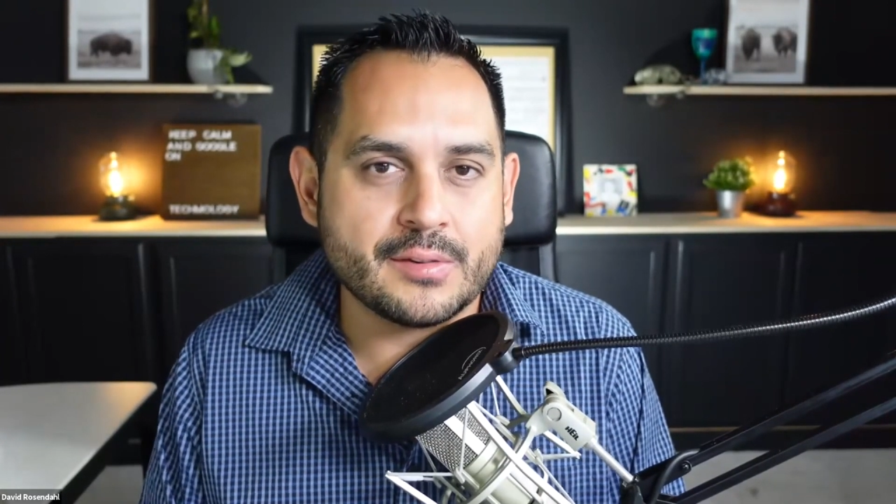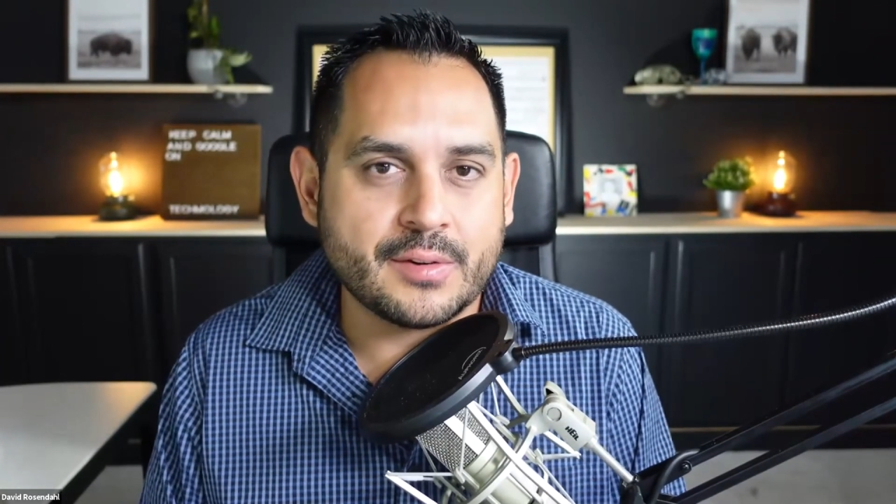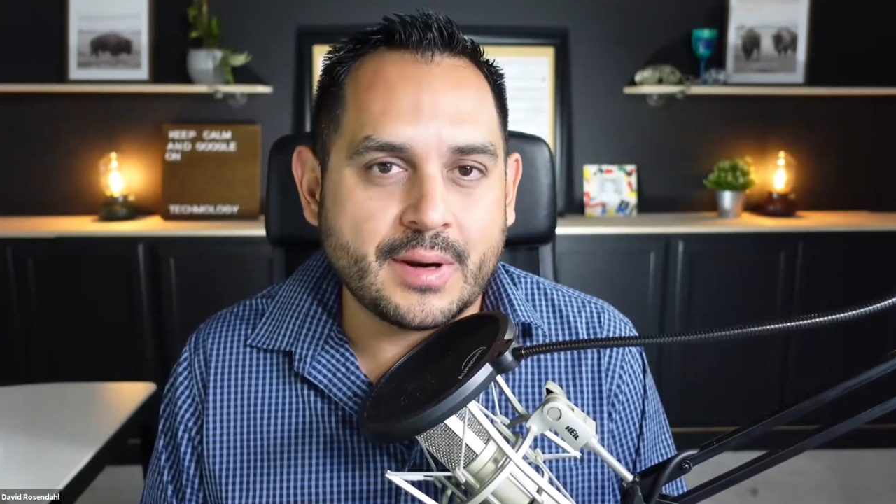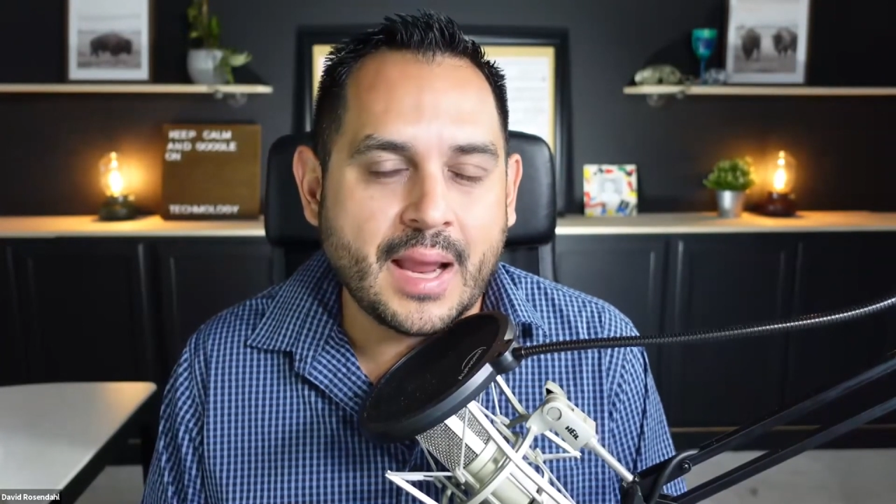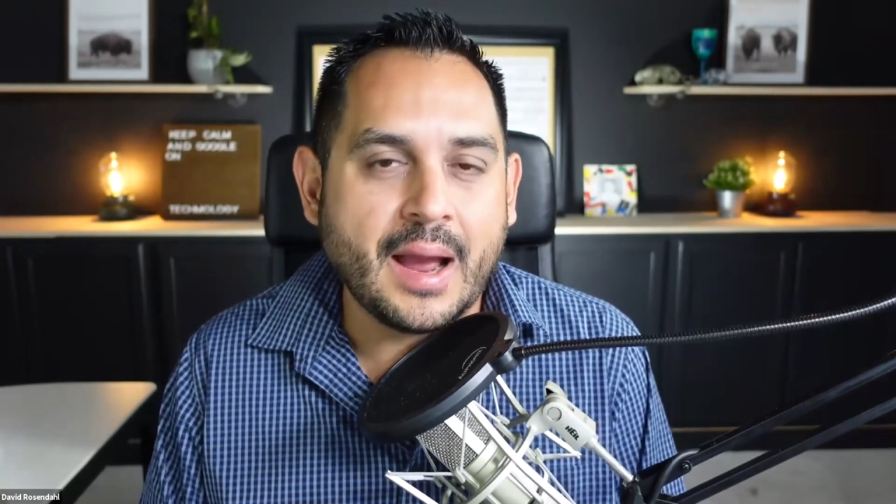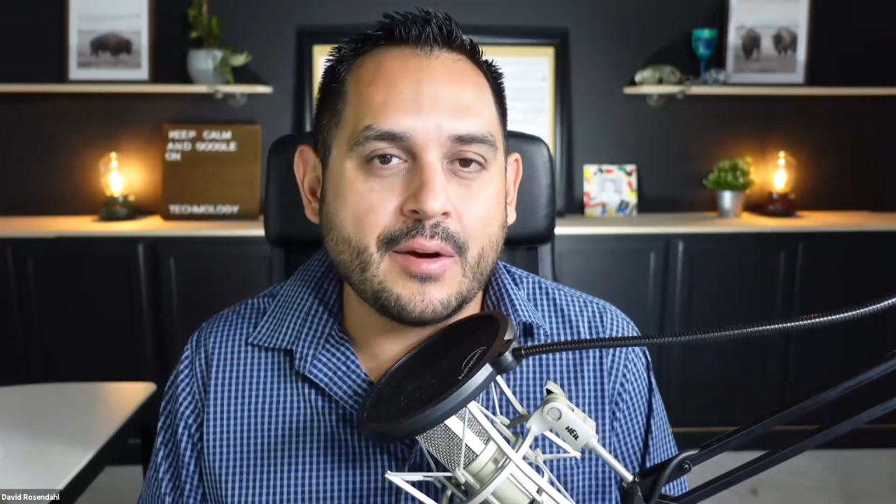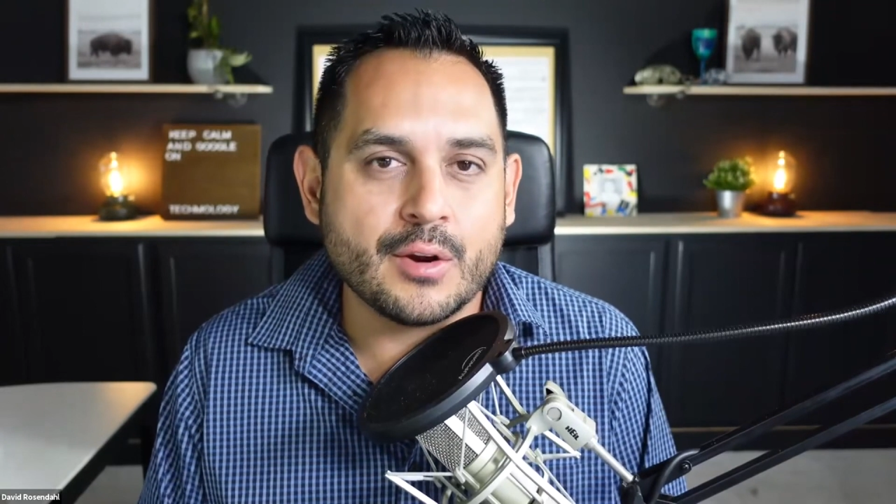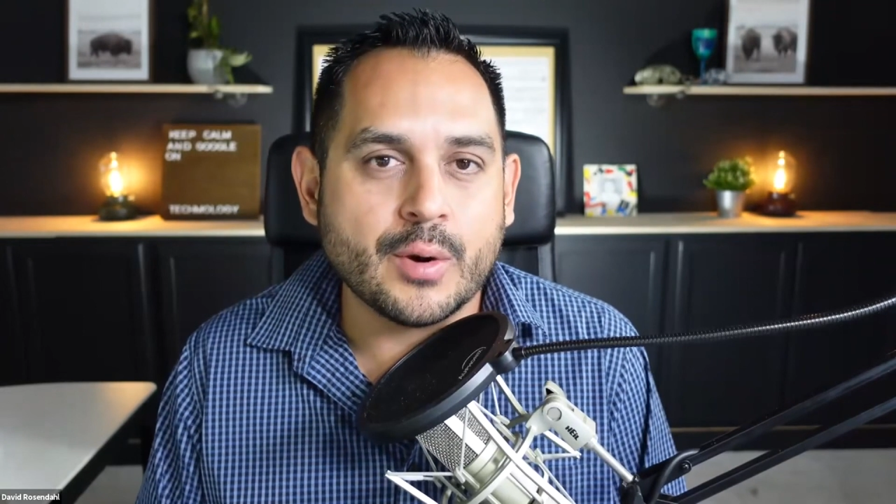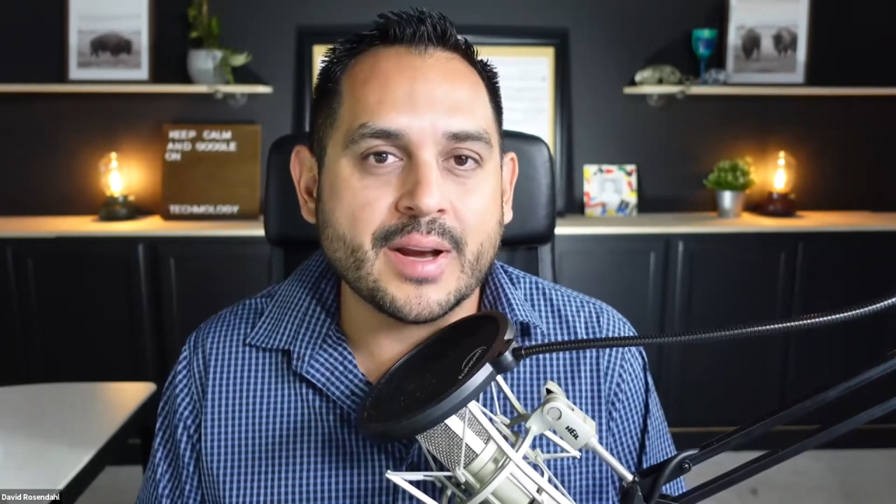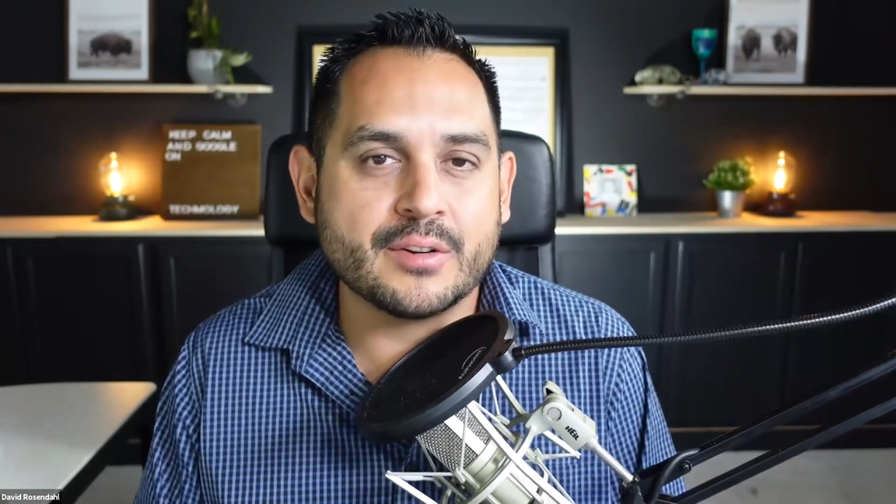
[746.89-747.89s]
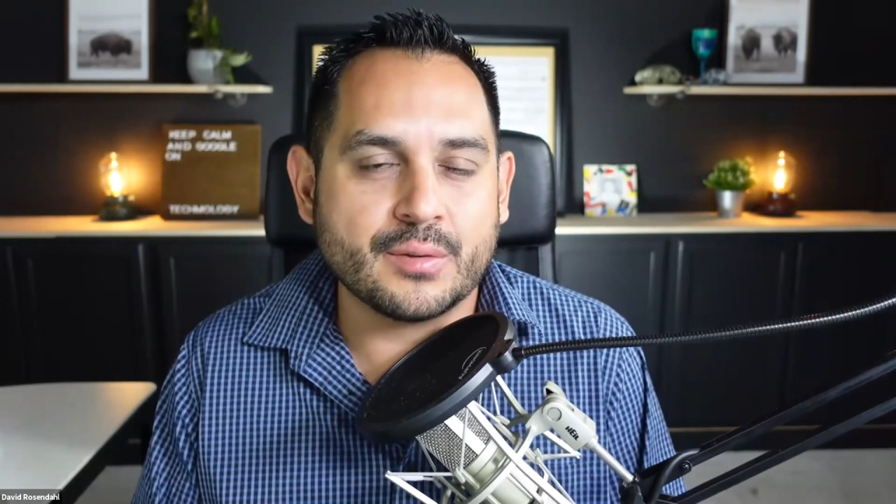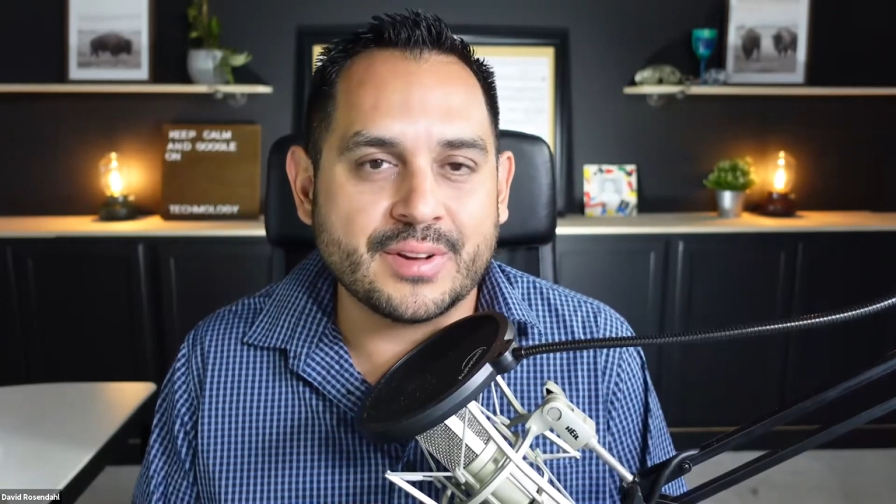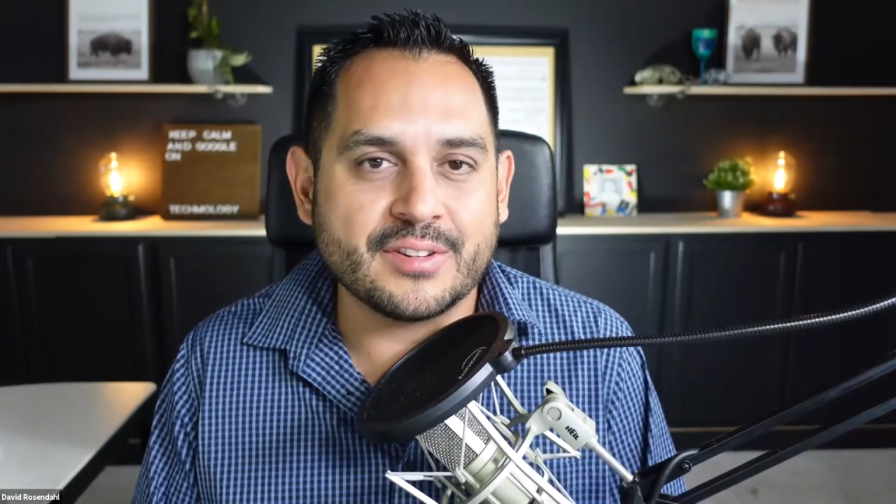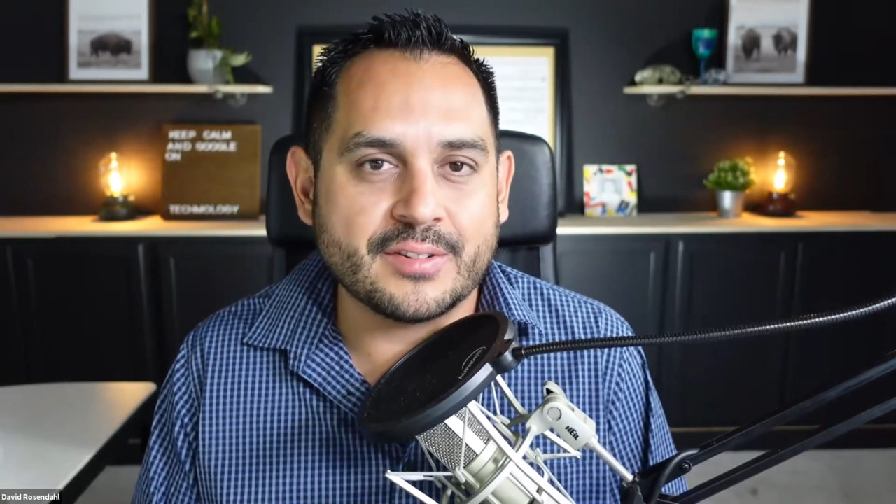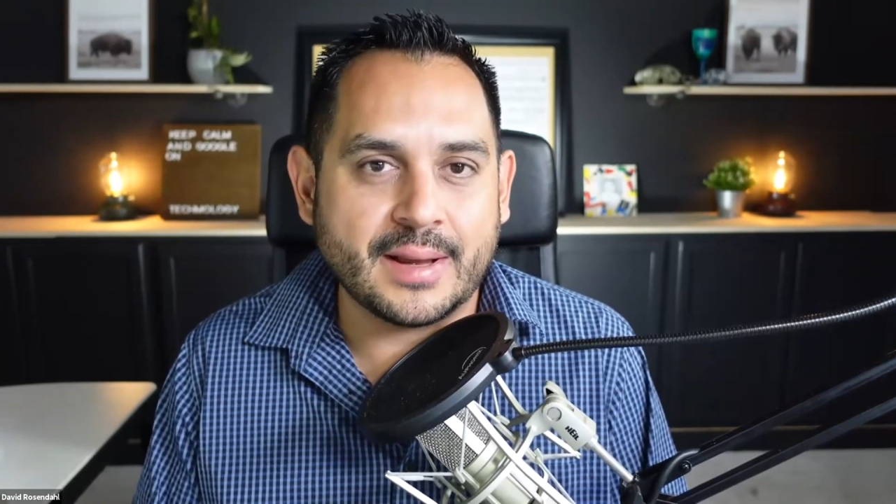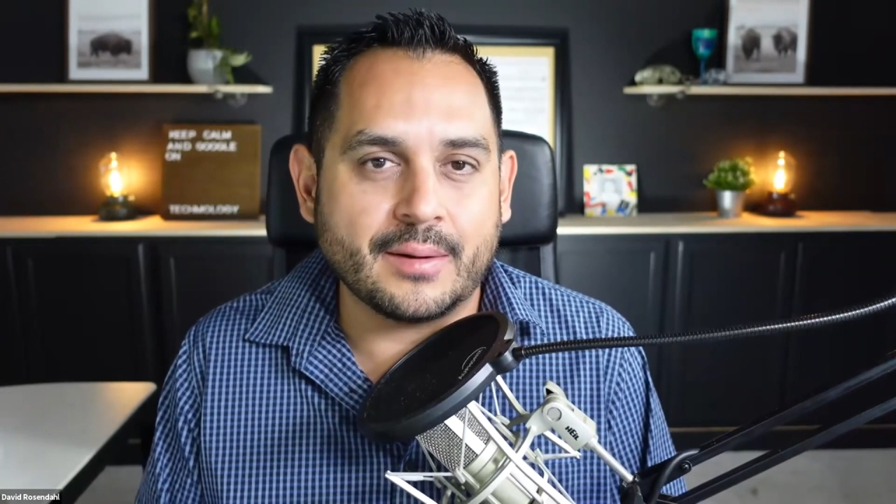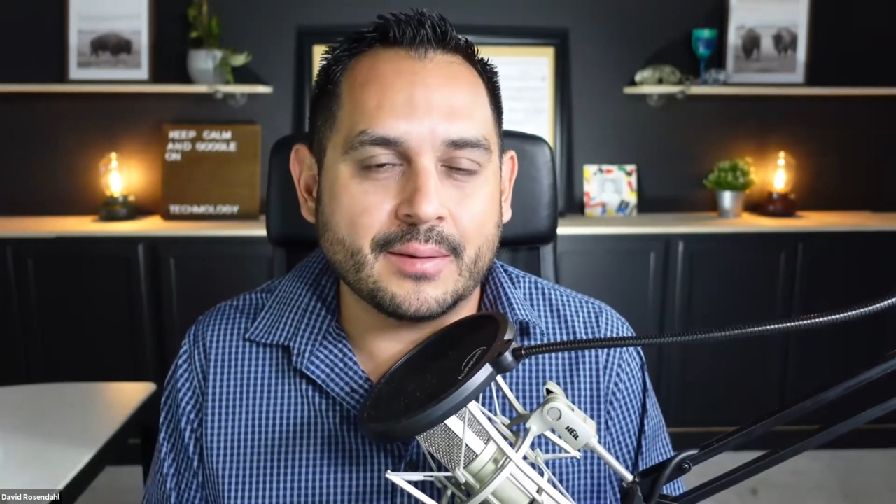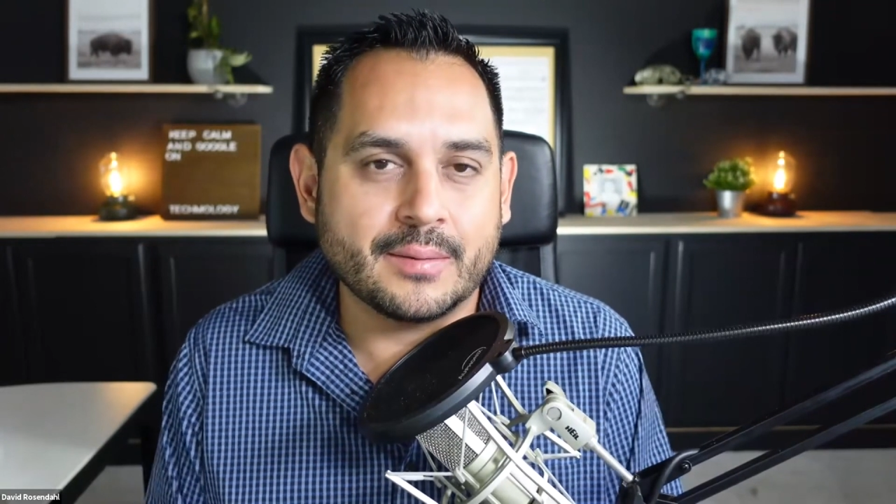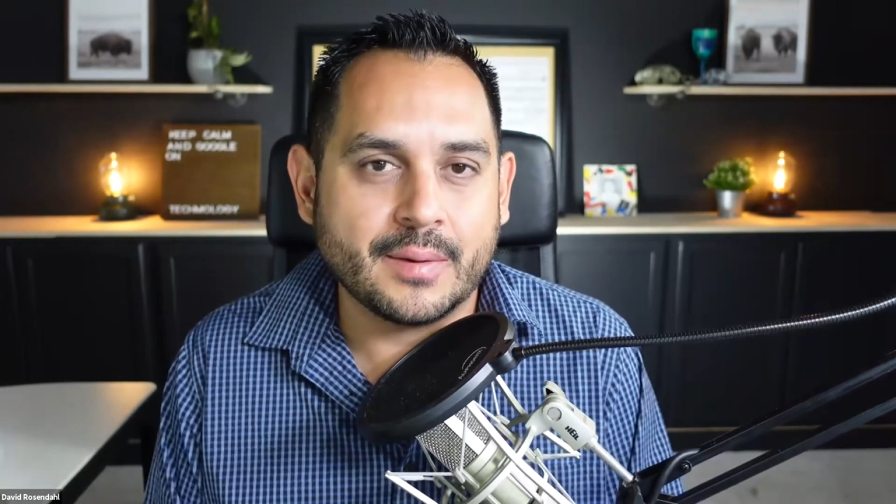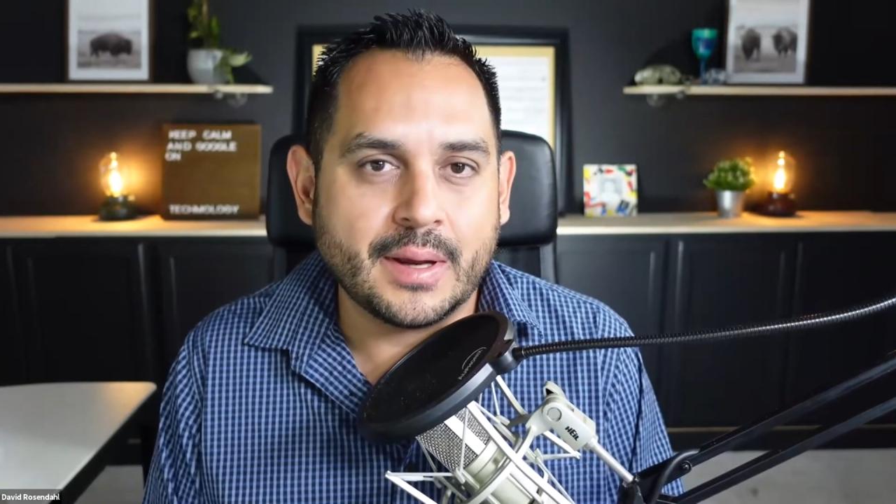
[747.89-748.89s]
understanding how you actually
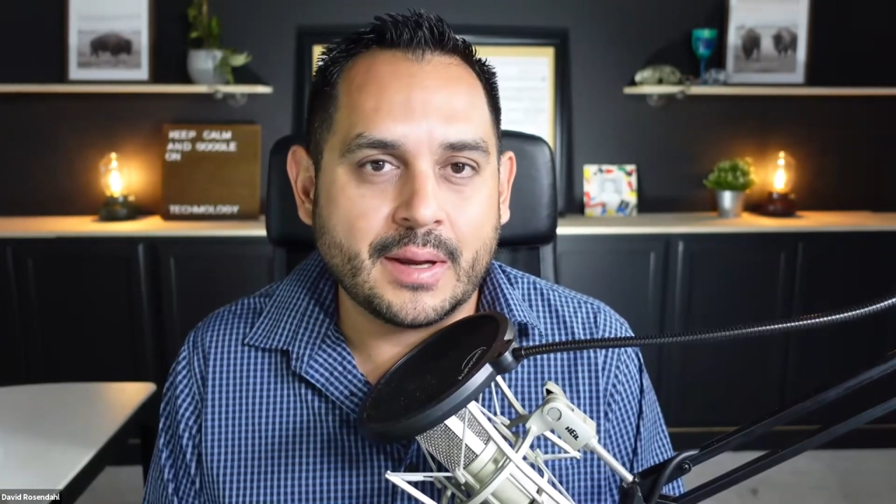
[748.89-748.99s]
sell